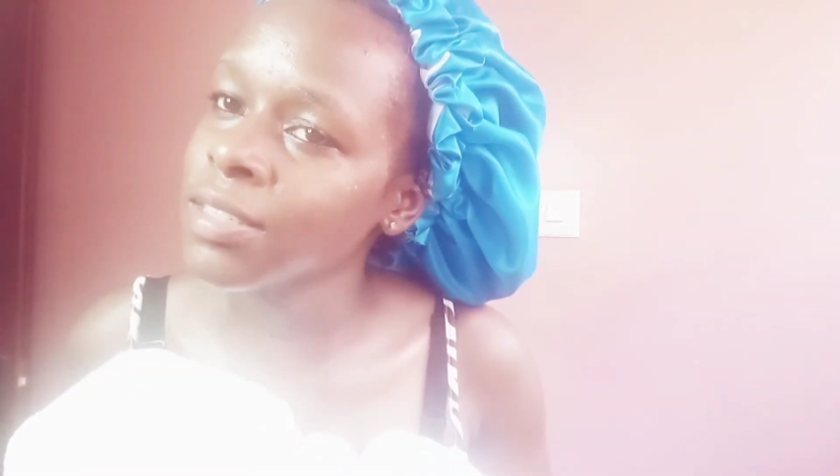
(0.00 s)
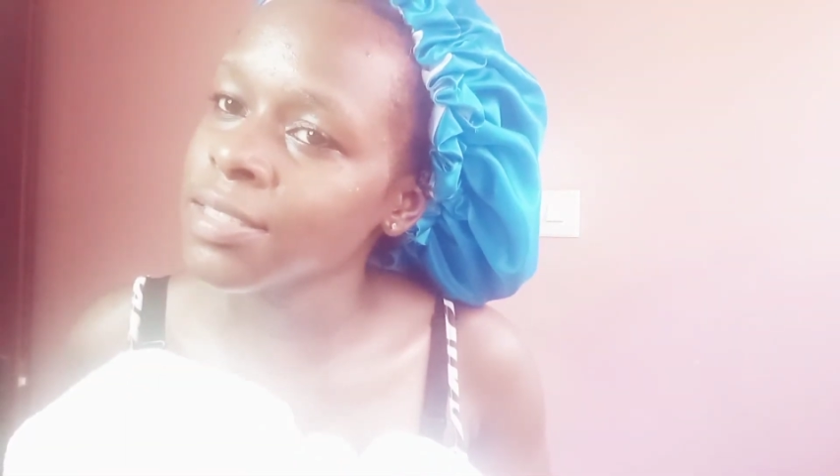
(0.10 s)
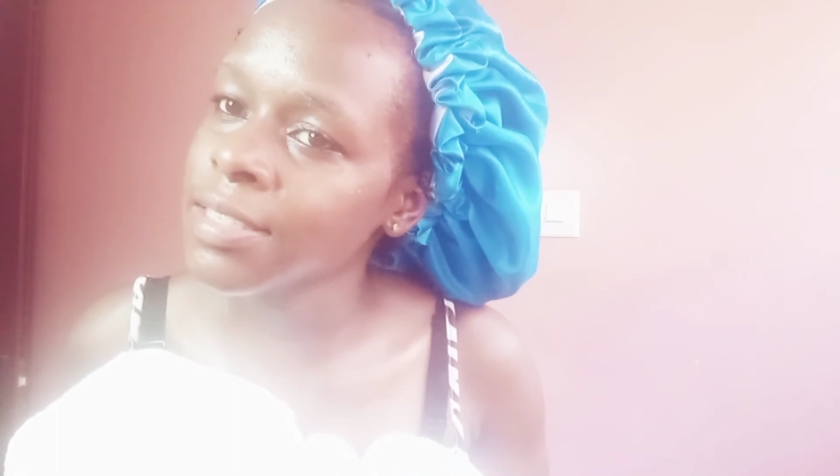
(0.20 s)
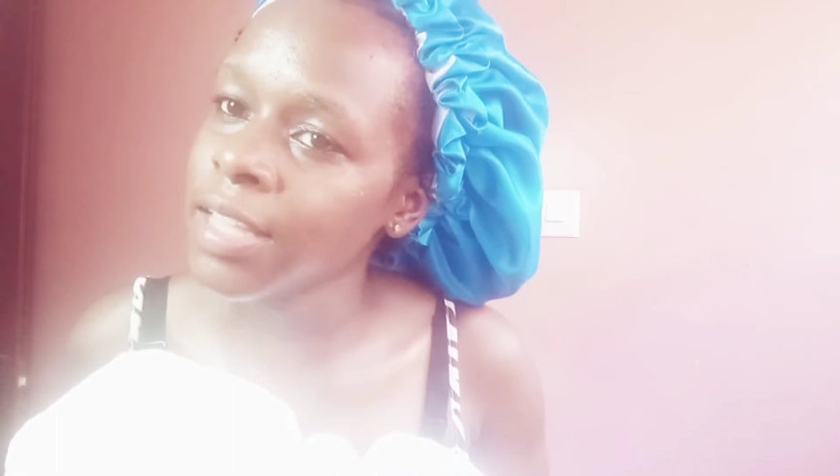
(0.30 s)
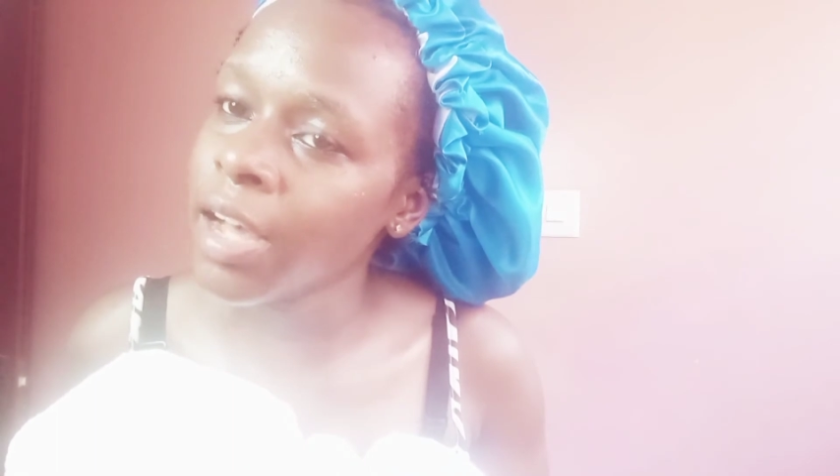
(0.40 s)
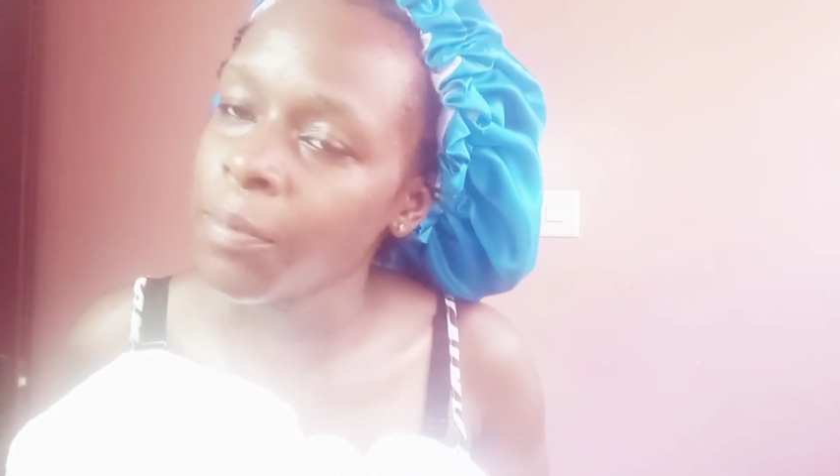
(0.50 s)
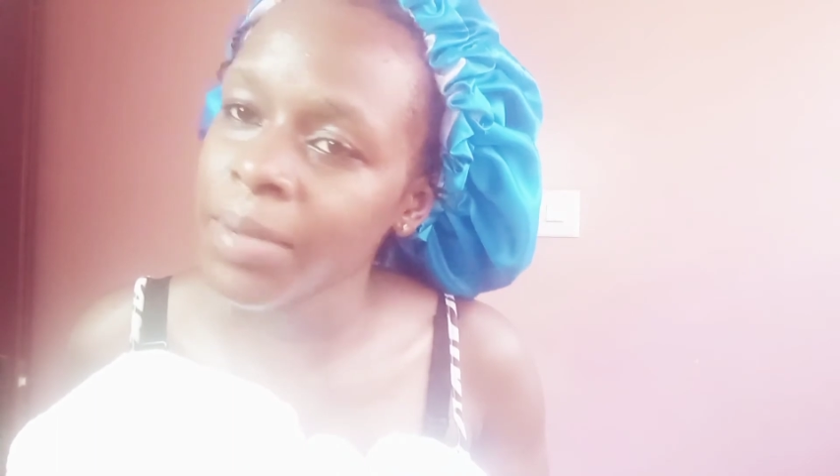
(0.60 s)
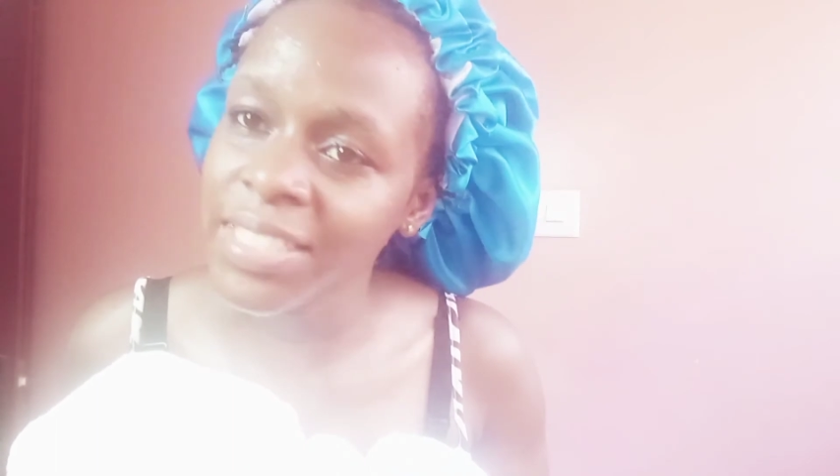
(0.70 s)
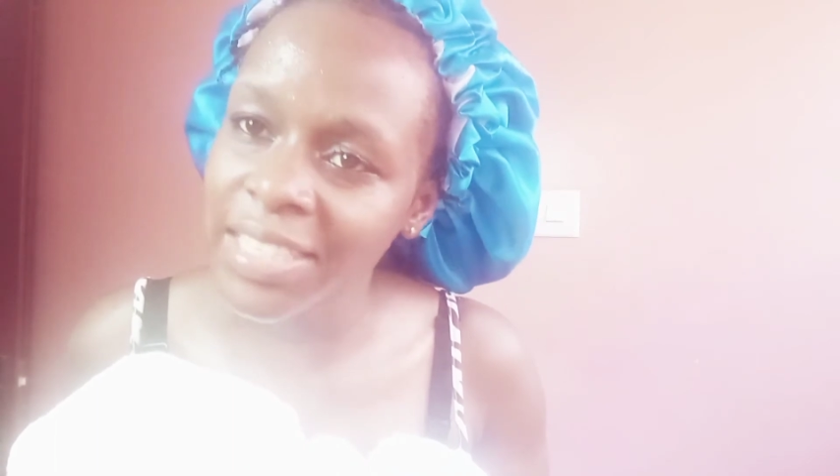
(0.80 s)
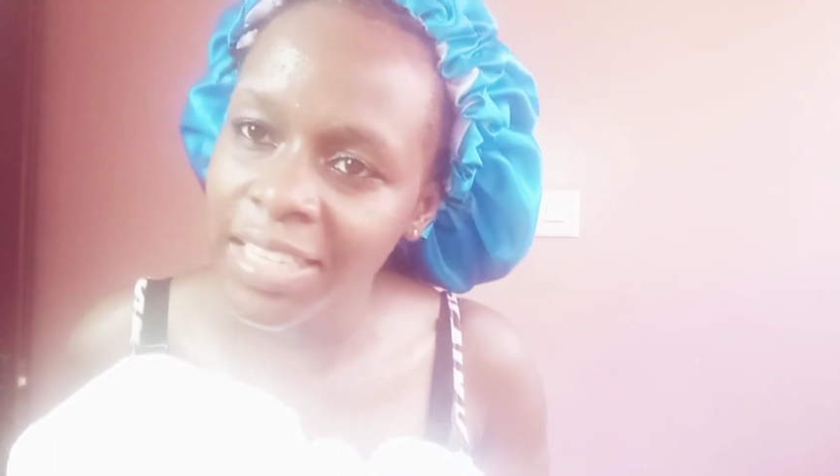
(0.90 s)
can see how
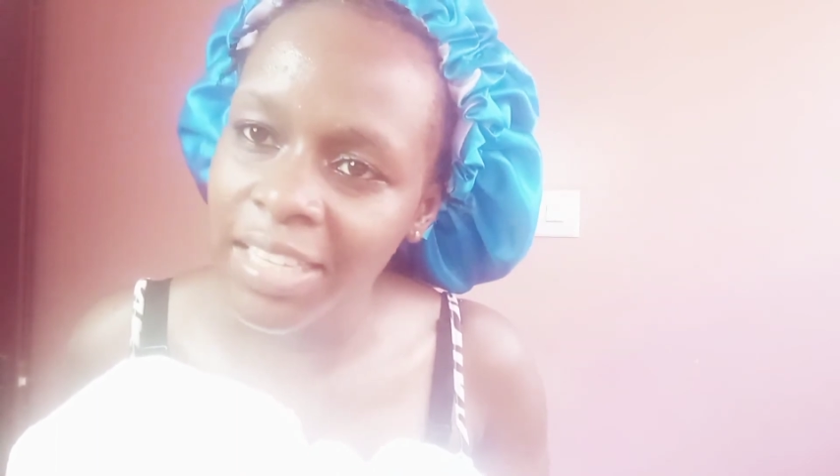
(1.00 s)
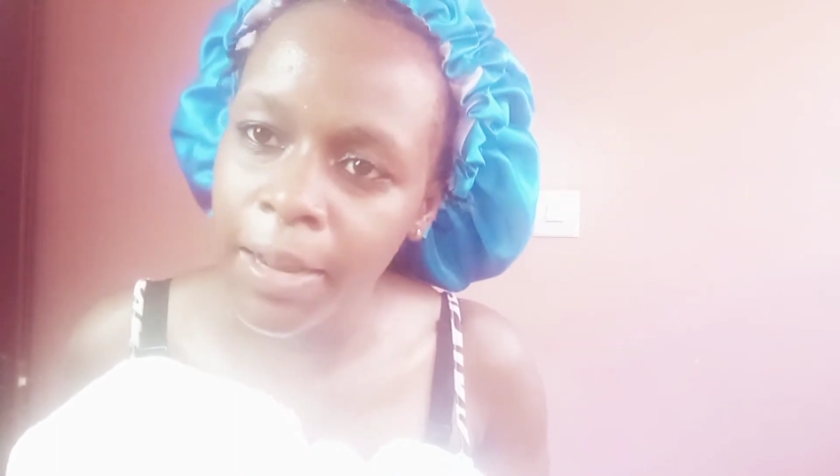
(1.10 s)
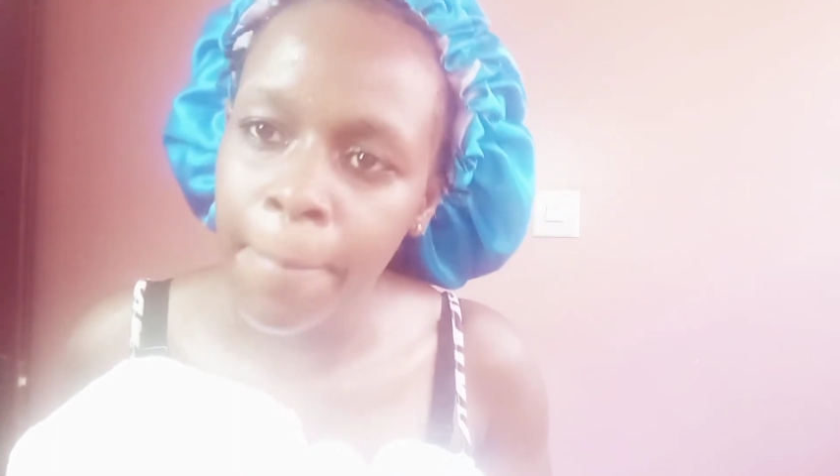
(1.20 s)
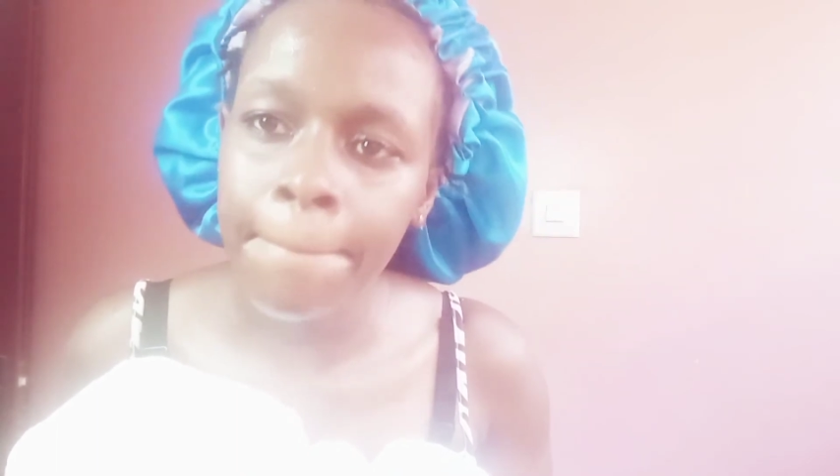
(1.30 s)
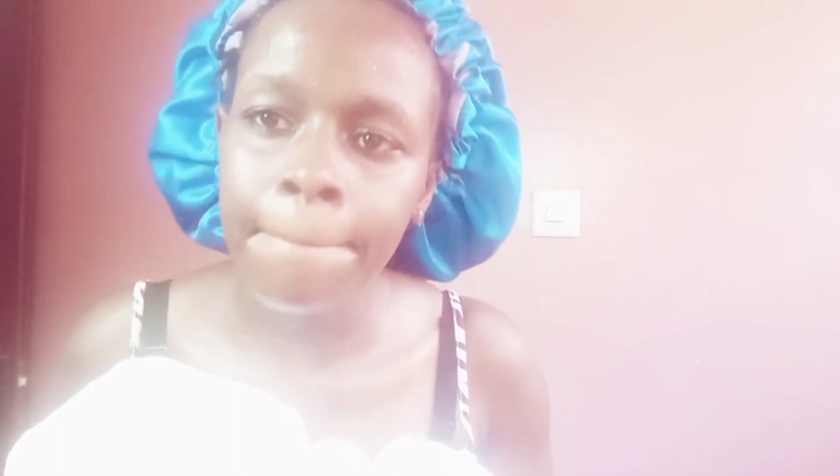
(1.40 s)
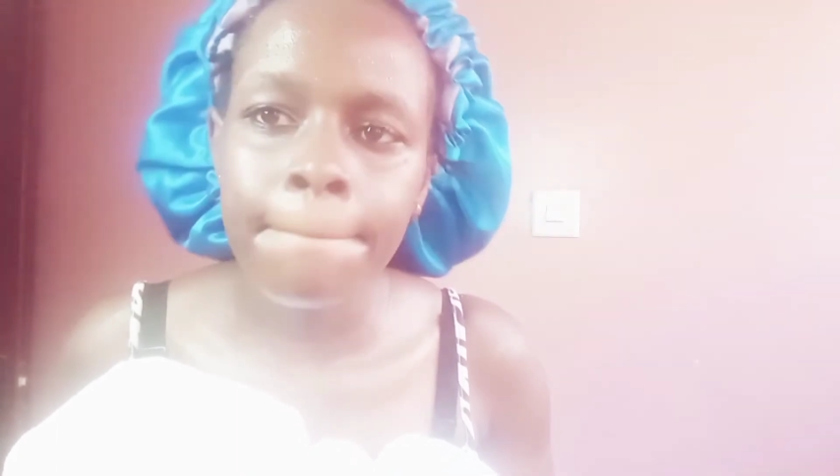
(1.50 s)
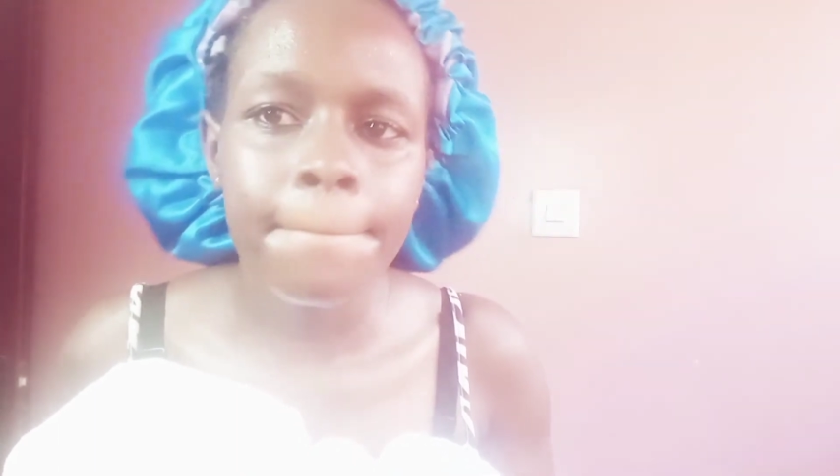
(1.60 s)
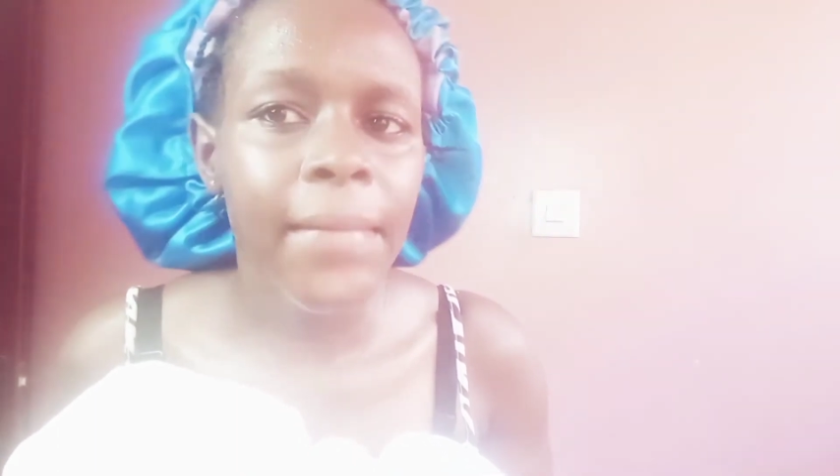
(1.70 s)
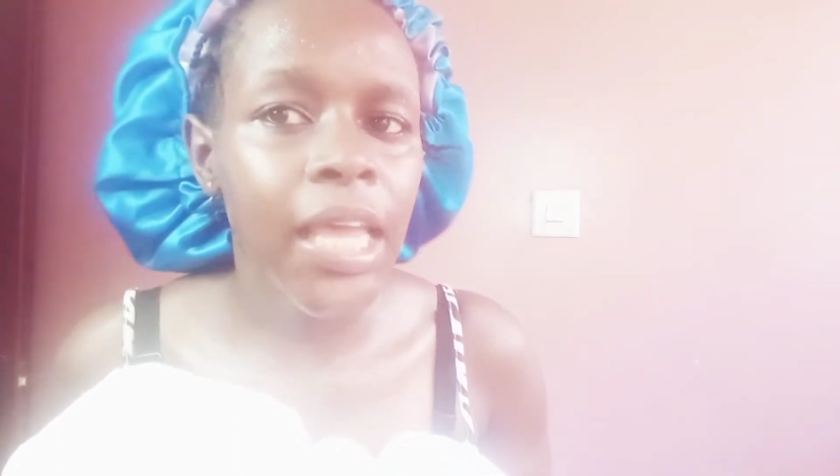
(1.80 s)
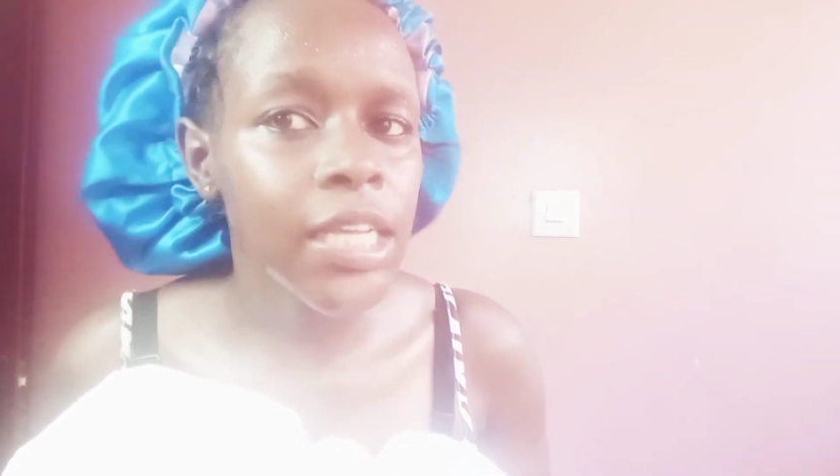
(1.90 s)
my skin
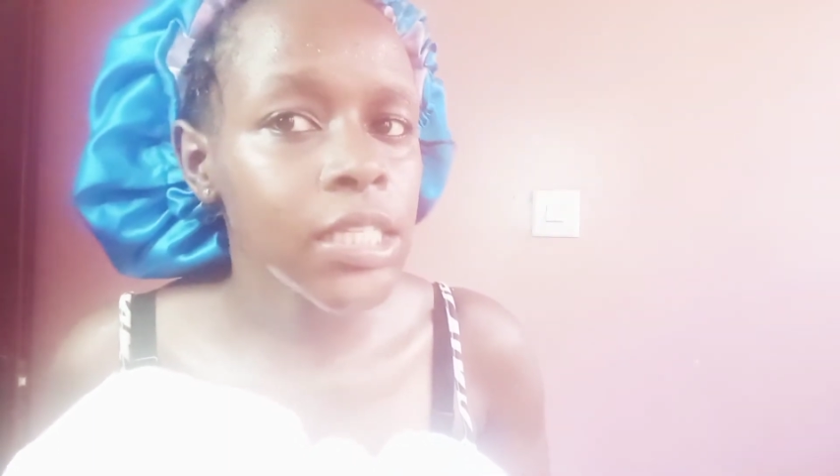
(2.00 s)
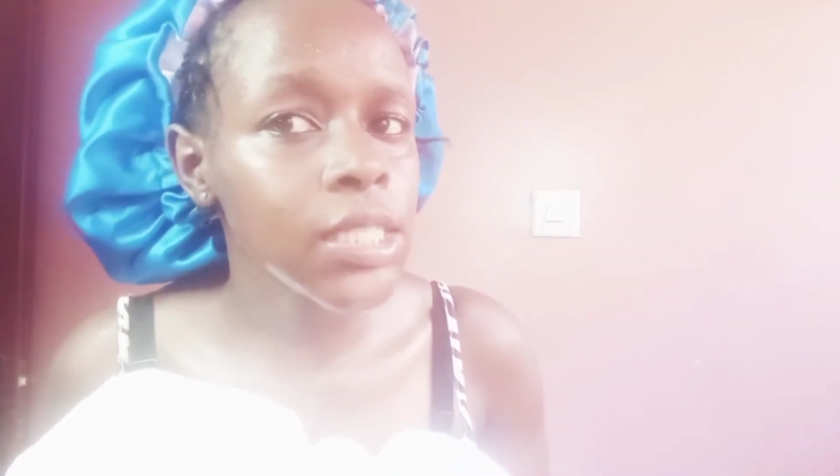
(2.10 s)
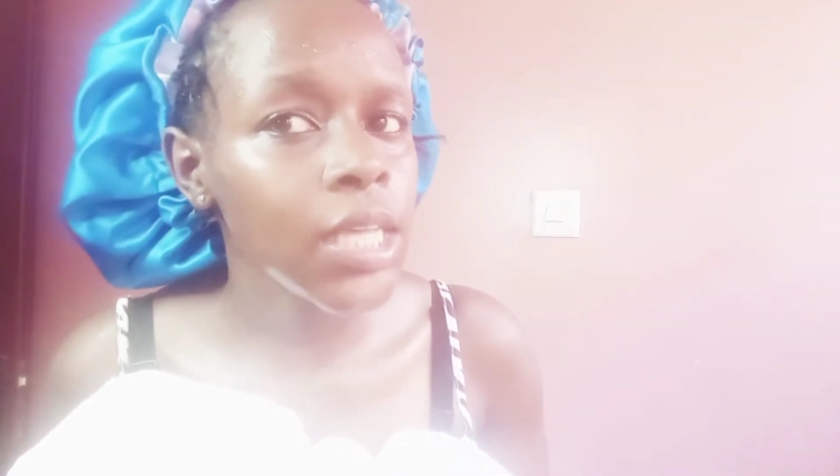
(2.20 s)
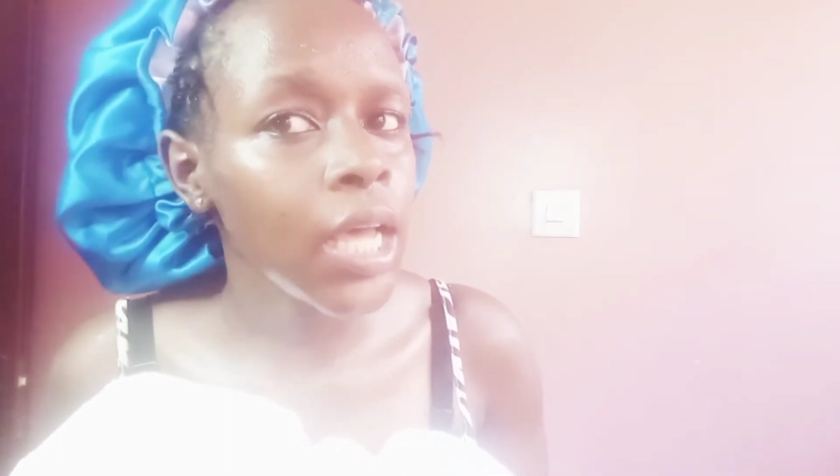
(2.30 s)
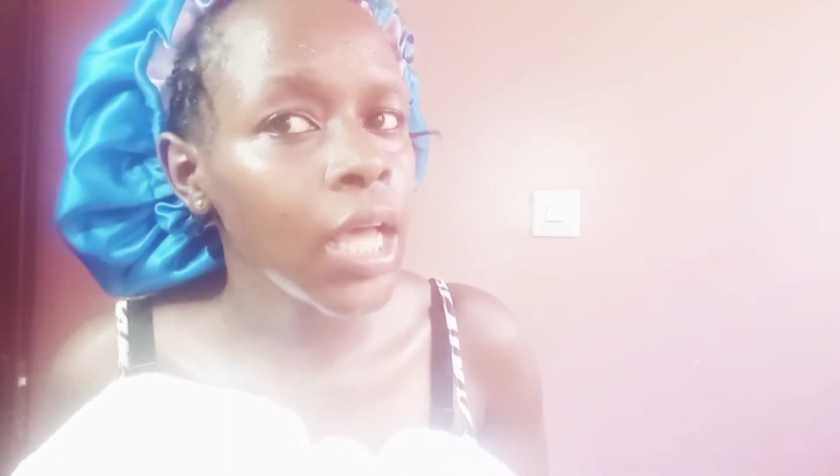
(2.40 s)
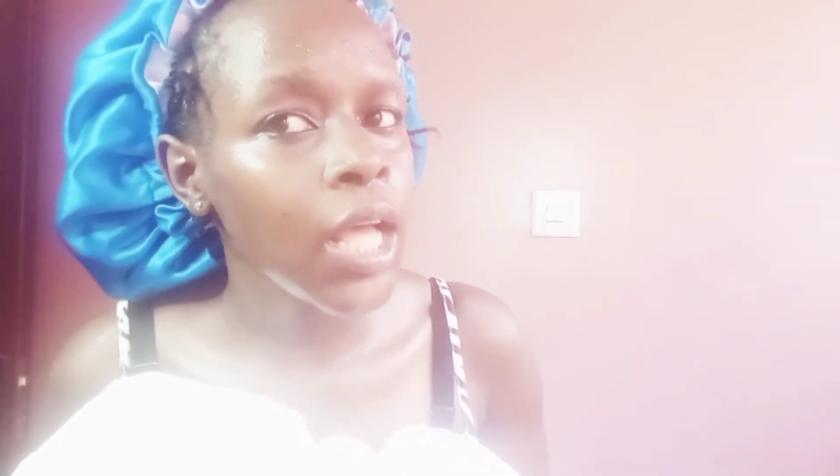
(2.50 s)
is